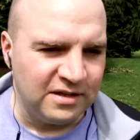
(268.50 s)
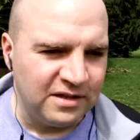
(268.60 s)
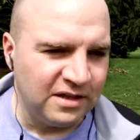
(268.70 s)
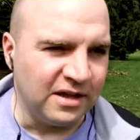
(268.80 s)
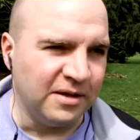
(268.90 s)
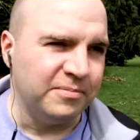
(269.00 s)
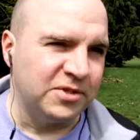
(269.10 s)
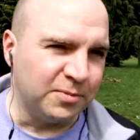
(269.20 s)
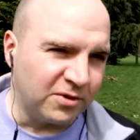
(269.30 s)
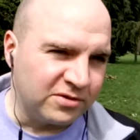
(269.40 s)
yeah,
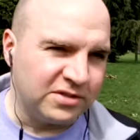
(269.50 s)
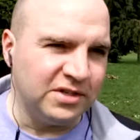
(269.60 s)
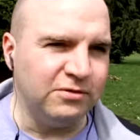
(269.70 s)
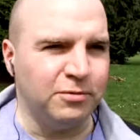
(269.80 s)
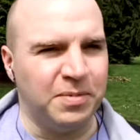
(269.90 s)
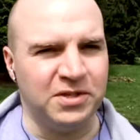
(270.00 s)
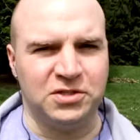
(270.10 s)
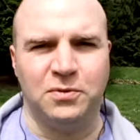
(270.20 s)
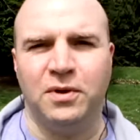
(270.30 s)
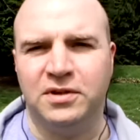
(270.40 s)
democracy replace
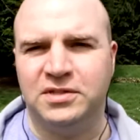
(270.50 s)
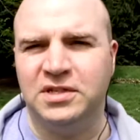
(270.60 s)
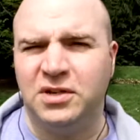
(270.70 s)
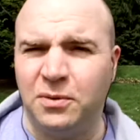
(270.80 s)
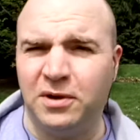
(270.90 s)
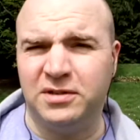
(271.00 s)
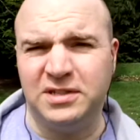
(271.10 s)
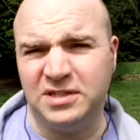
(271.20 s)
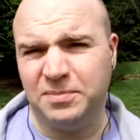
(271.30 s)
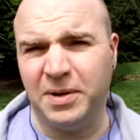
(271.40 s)
equality. Equality
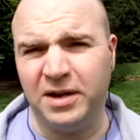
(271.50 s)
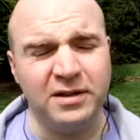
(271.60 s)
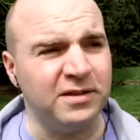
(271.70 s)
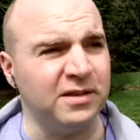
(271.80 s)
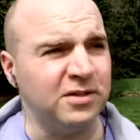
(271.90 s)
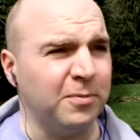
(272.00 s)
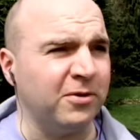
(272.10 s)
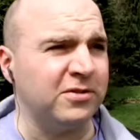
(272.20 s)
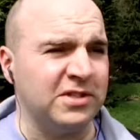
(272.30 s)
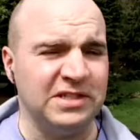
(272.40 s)
is a bad idea.
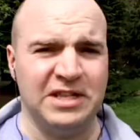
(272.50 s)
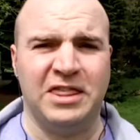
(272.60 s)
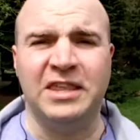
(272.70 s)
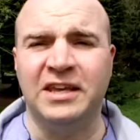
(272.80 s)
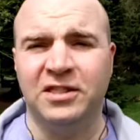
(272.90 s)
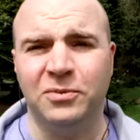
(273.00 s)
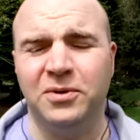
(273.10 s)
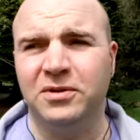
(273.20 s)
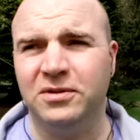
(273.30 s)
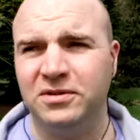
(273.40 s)
Democracy is a thing in the
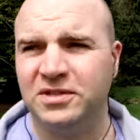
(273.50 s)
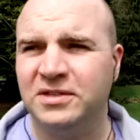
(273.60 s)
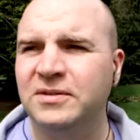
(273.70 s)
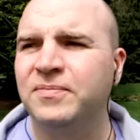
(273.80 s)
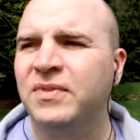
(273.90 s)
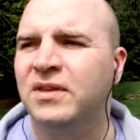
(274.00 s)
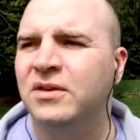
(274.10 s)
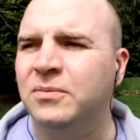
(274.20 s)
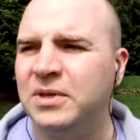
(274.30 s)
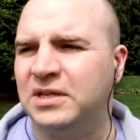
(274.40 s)
world.
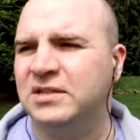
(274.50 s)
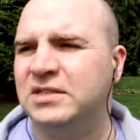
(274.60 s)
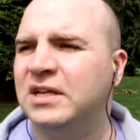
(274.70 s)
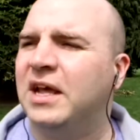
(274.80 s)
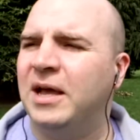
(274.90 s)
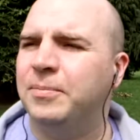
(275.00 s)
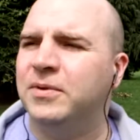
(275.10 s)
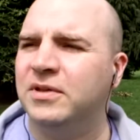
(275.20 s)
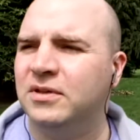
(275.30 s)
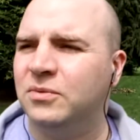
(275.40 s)
We can see it
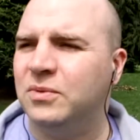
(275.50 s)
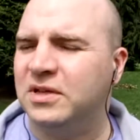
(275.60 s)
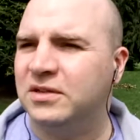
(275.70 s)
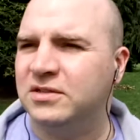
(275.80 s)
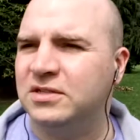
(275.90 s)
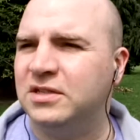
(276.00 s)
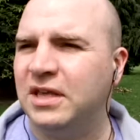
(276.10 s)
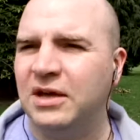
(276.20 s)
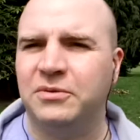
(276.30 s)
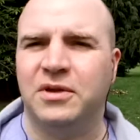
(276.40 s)
happening. We can see the
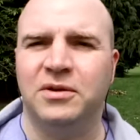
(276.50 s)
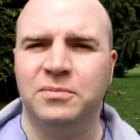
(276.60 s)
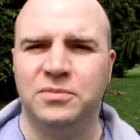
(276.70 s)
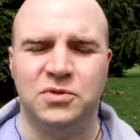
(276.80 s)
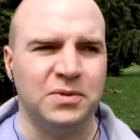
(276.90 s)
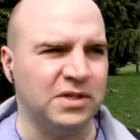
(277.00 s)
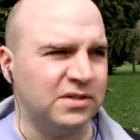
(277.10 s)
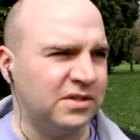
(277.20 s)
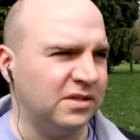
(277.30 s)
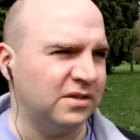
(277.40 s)
outcomes. We can
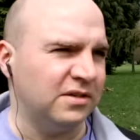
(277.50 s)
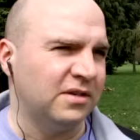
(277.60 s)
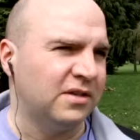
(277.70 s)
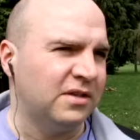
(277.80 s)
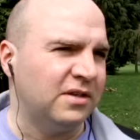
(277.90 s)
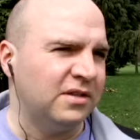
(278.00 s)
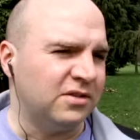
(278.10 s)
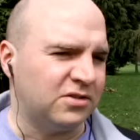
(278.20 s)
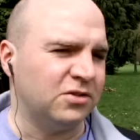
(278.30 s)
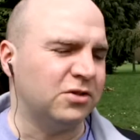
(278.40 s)
see the
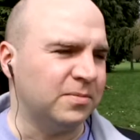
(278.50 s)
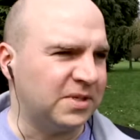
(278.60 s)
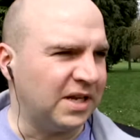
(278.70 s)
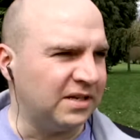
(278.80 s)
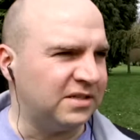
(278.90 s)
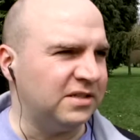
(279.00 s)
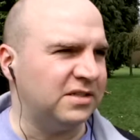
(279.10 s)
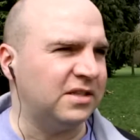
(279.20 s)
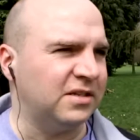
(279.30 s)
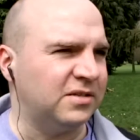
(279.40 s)
circumstances
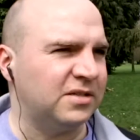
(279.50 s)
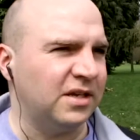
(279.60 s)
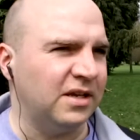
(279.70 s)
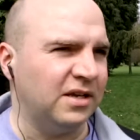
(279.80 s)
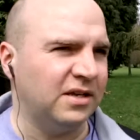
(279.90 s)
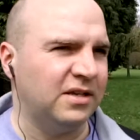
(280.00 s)
that